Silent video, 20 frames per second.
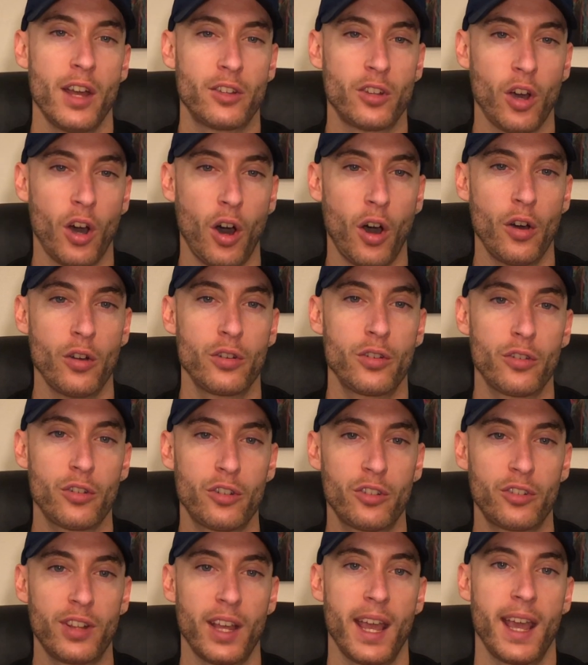to
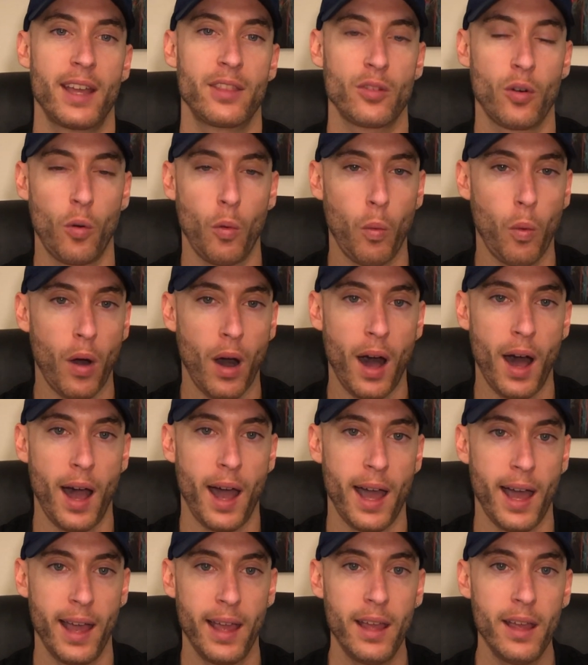understand the
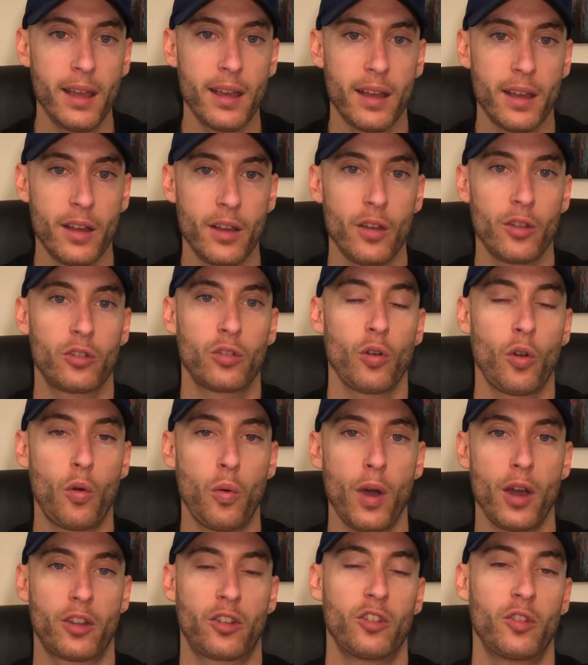why, so
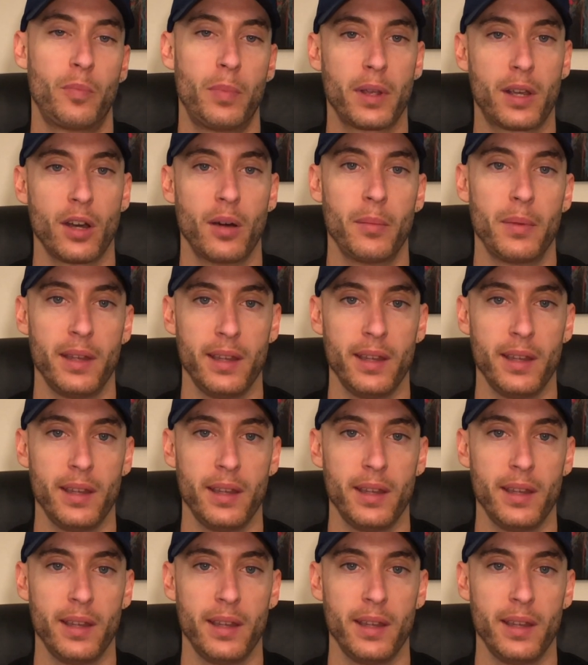questions become